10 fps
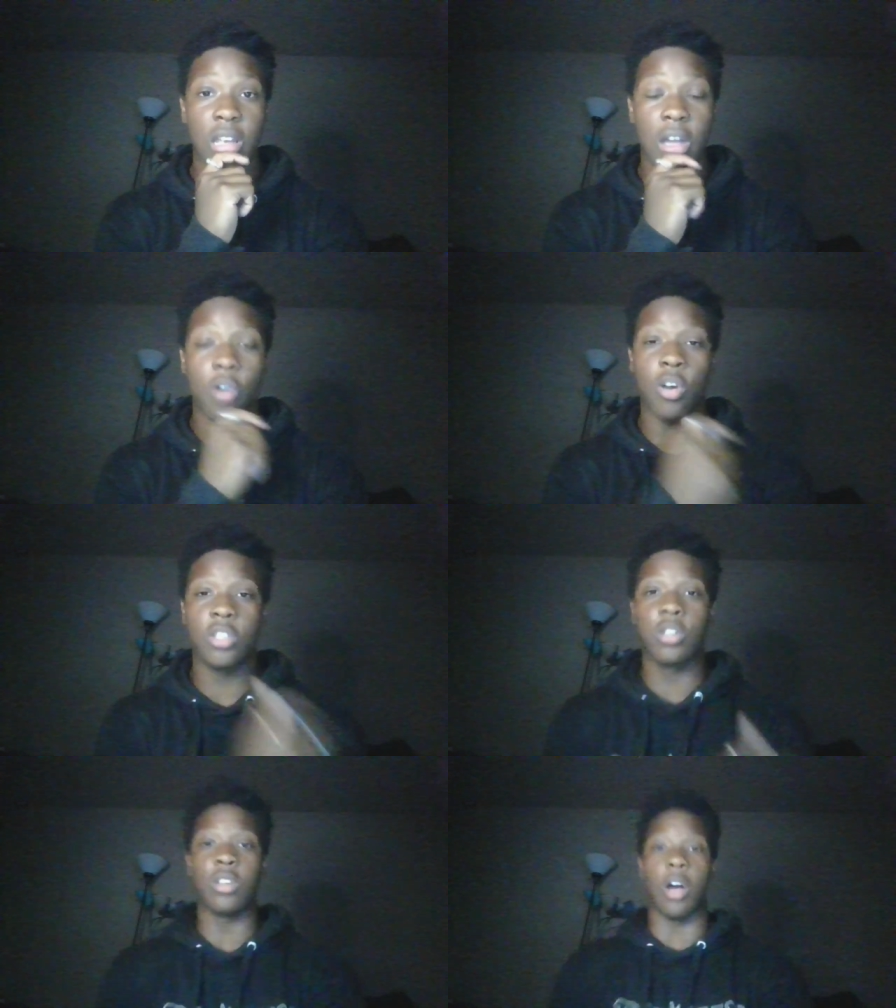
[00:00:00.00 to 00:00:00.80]
Of
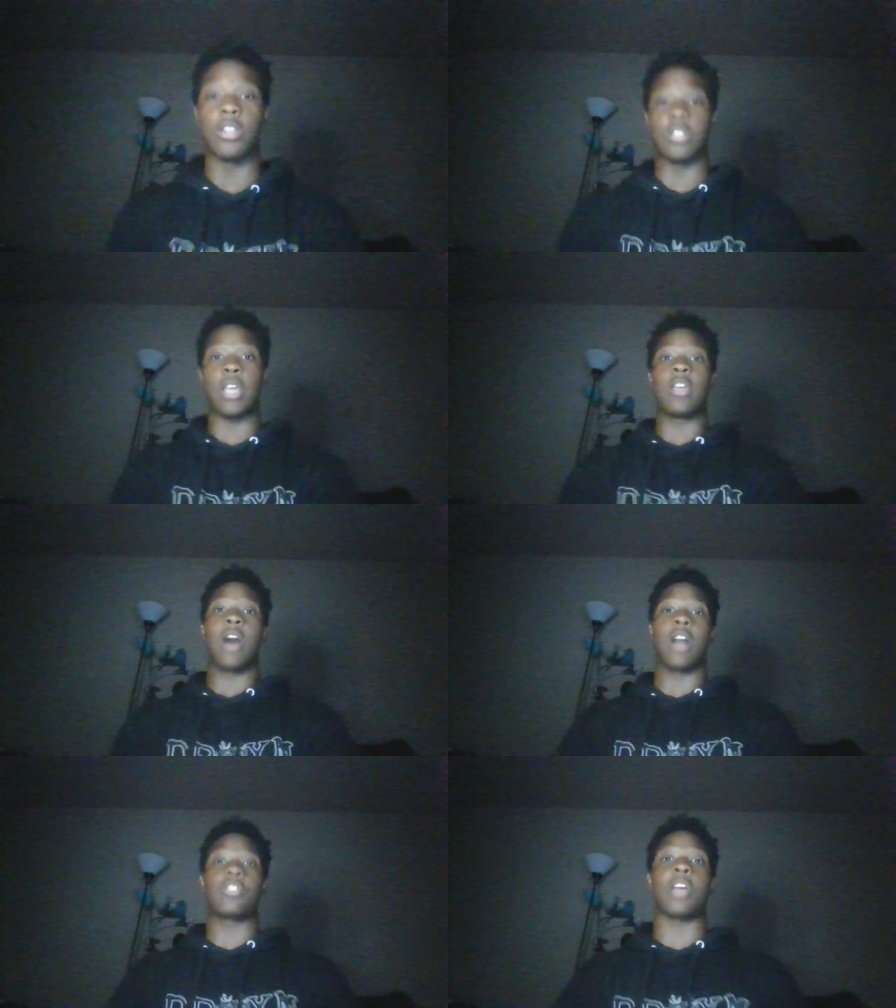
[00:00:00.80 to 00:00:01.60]
course, you could also say
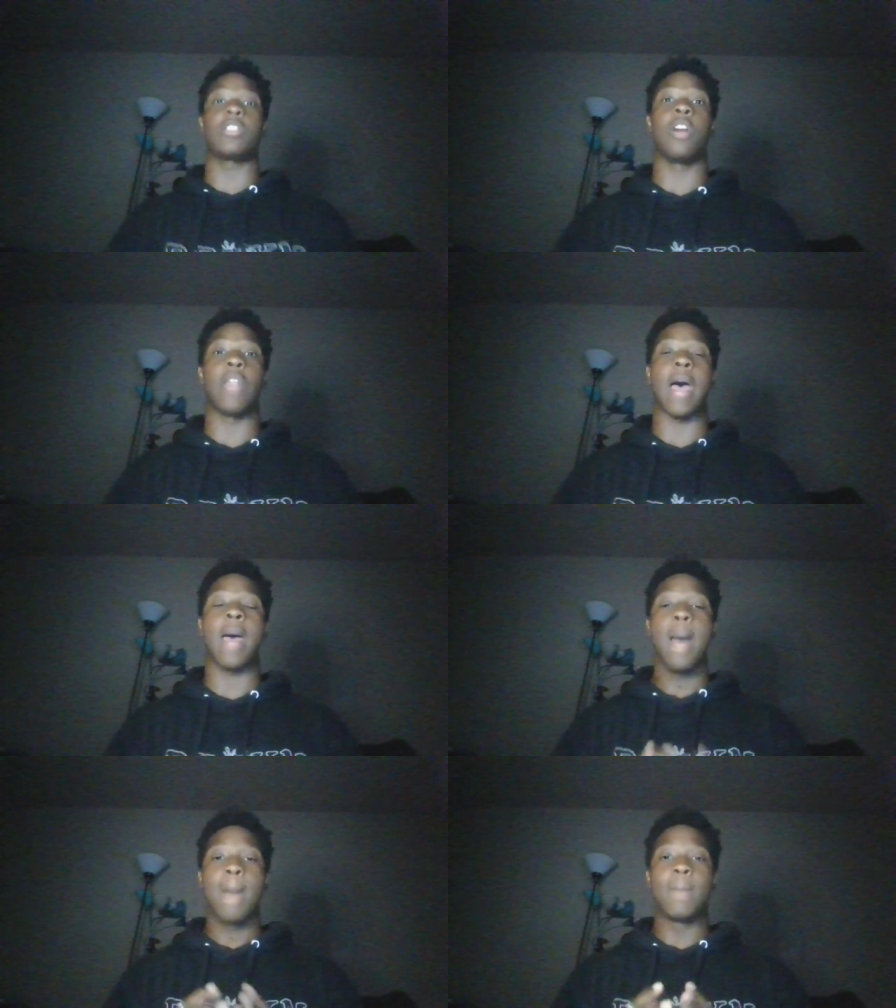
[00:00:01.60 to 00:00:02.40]
contracts and all that,
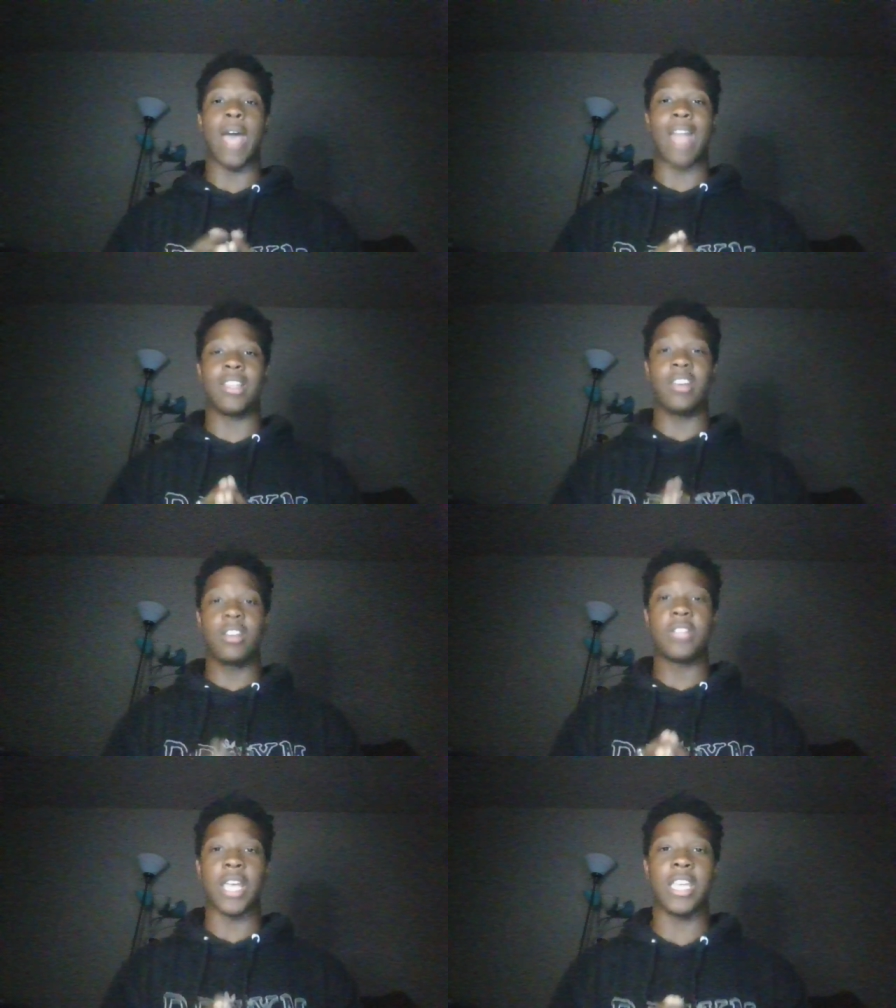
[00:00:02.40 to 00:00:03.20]
but at the end
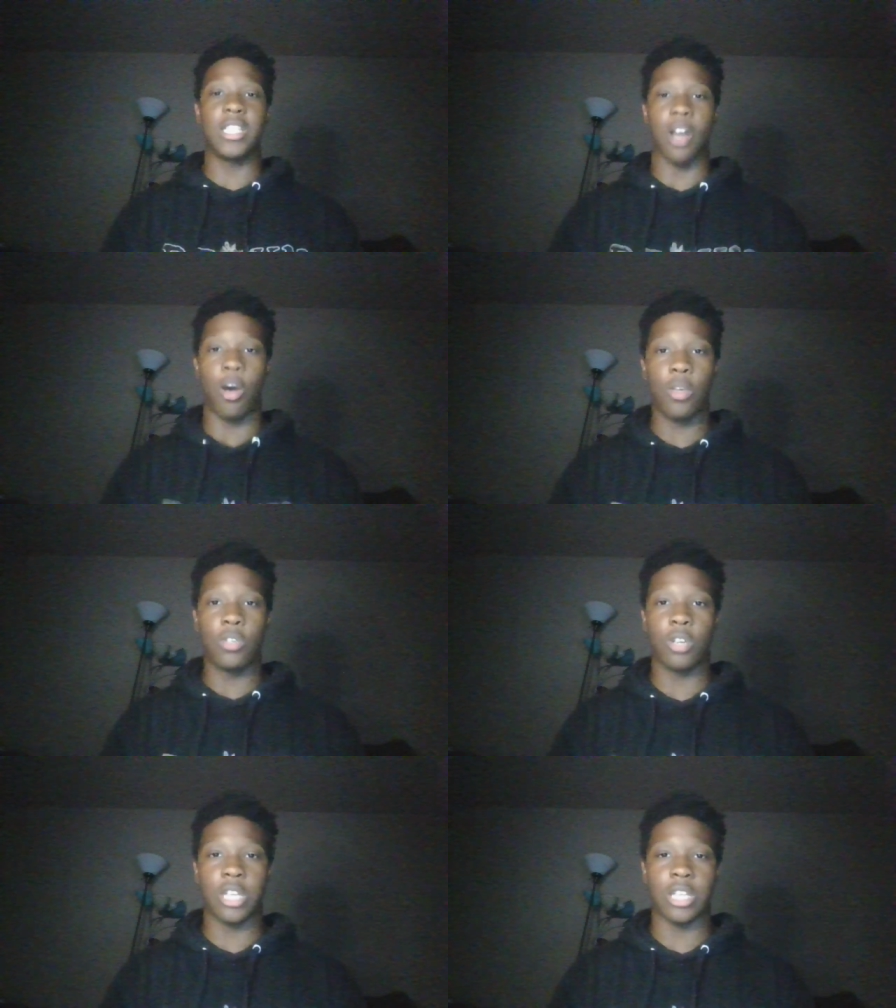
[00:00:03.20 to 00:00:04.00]
of the day, he's always
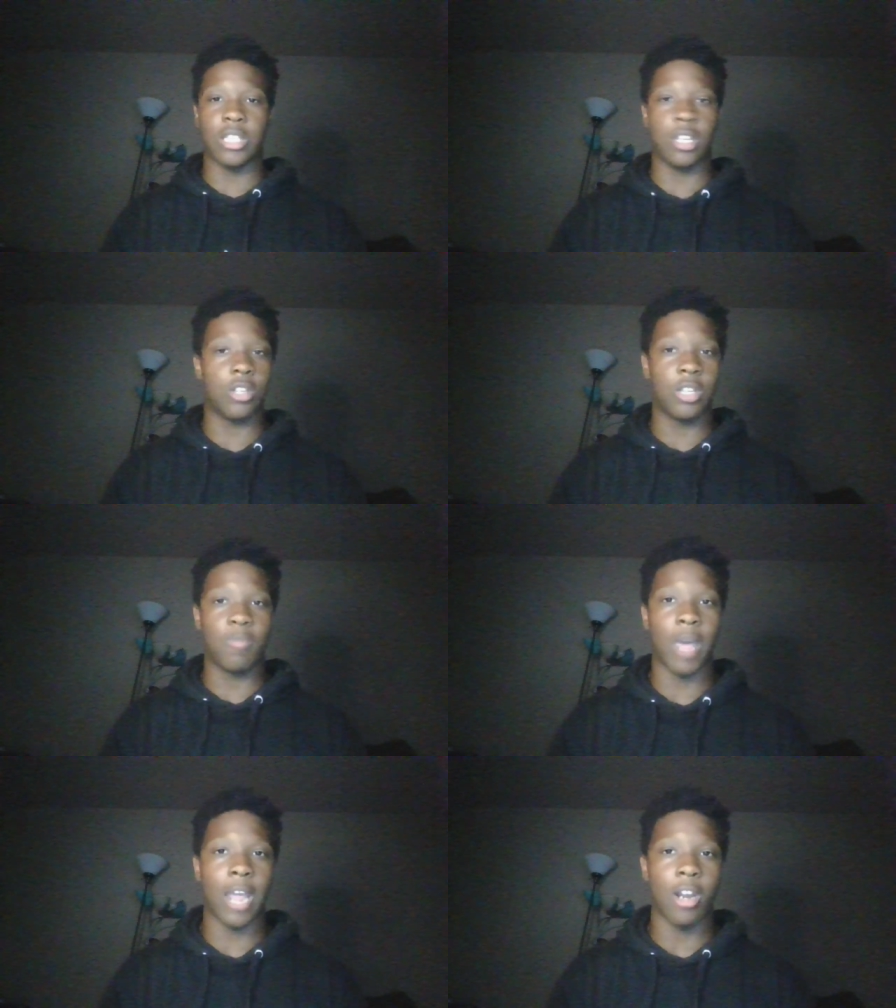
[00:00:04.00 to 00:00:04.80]
going to get continuously
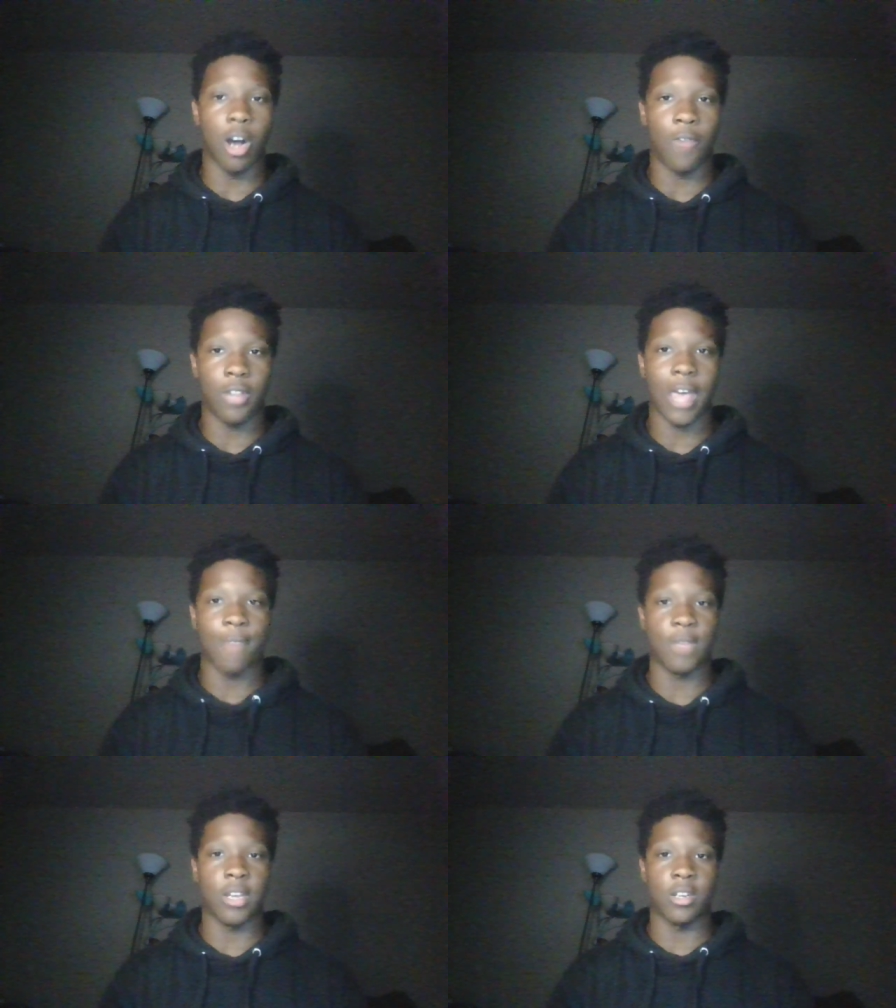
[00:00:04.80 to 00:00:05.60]
paid off of
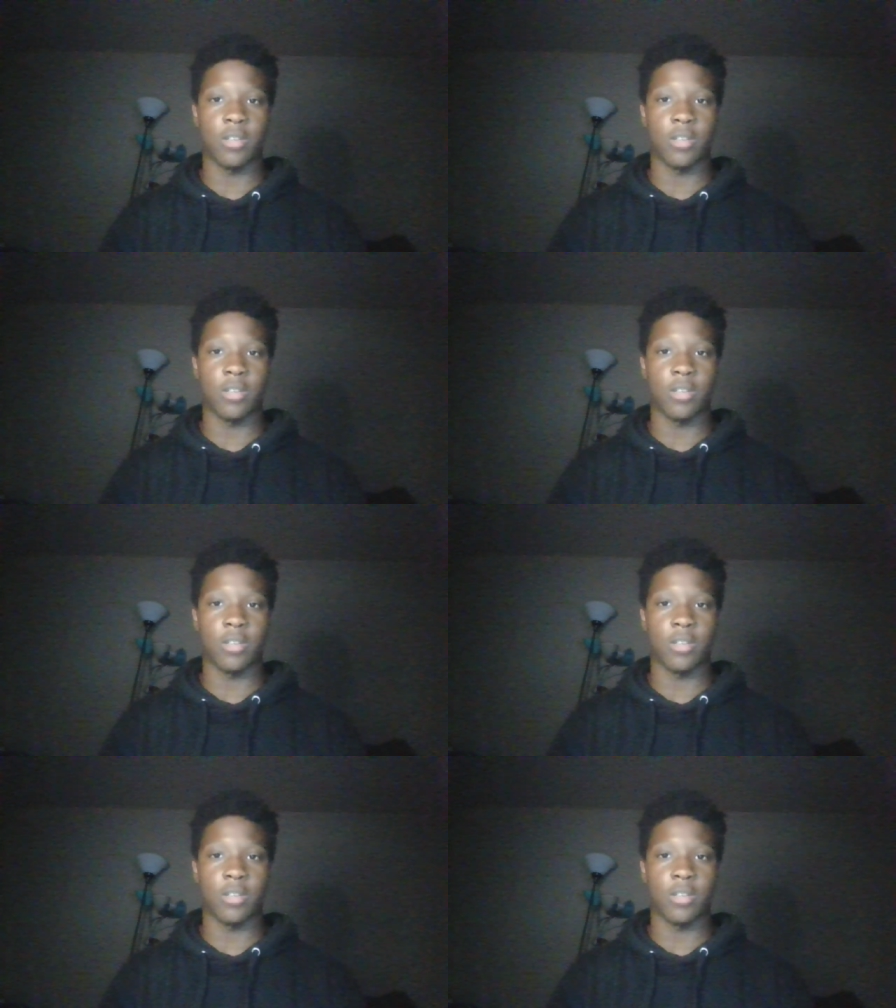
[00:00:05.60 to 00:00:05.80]
that bid.